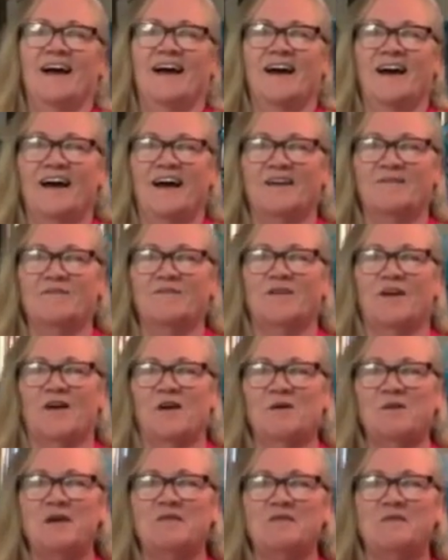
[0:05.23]
I'm
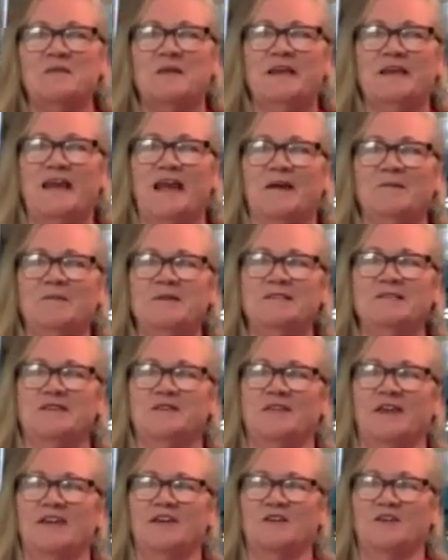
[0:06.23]
far away from the camera
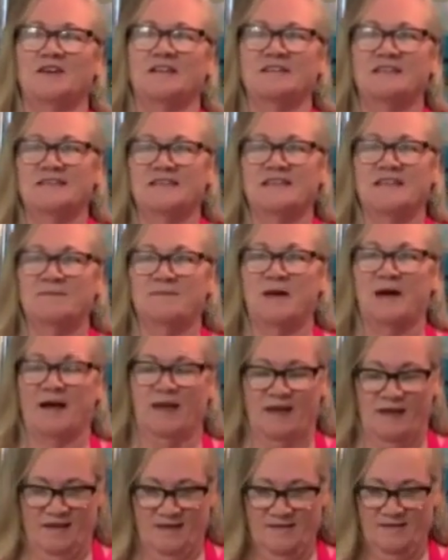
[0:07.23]
so that you can see
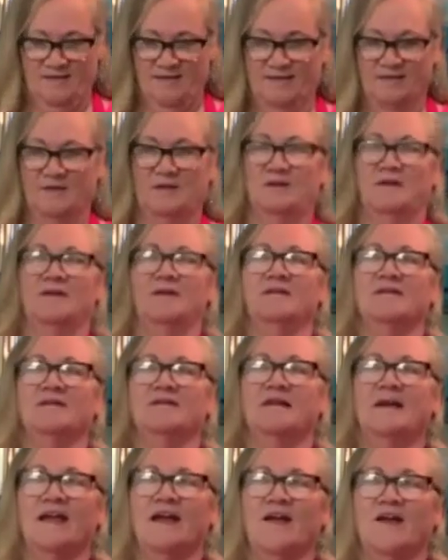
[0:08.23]
my little
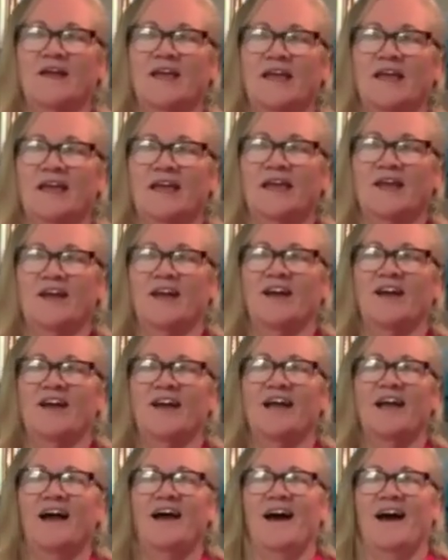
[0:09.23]
area here.
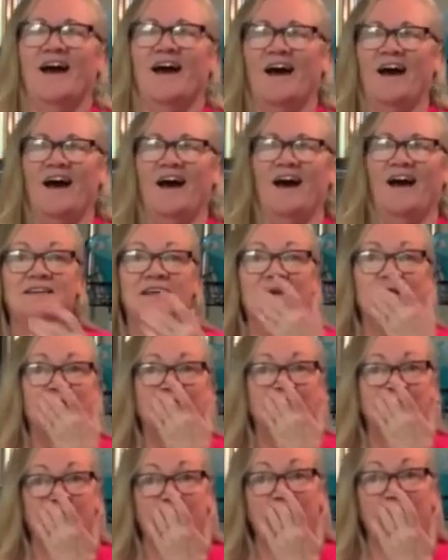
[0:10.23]

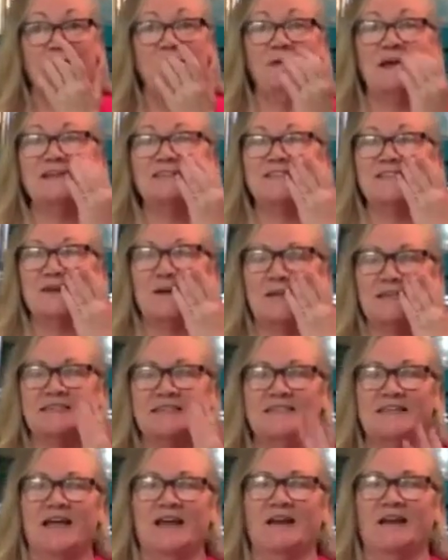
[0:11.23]
So I
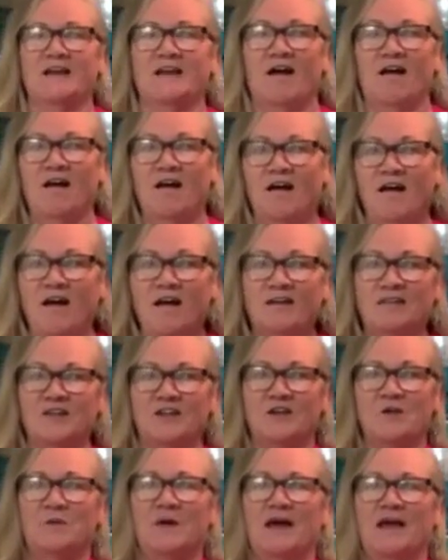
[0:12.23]
decided,
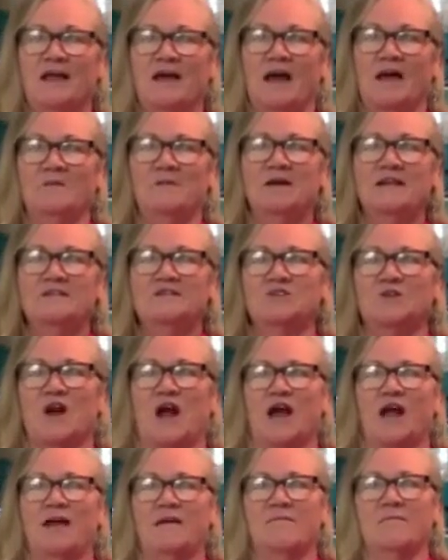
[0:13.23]
you know what? I'm going to
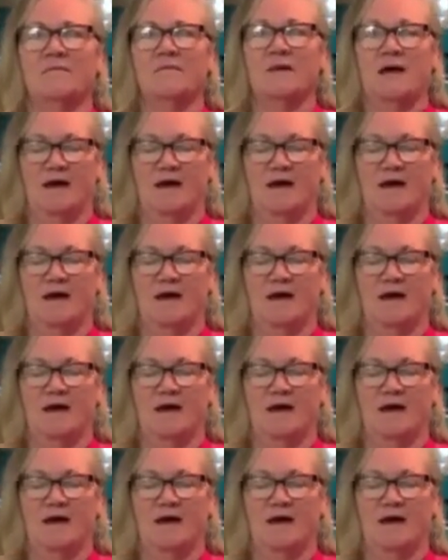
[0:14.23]
try.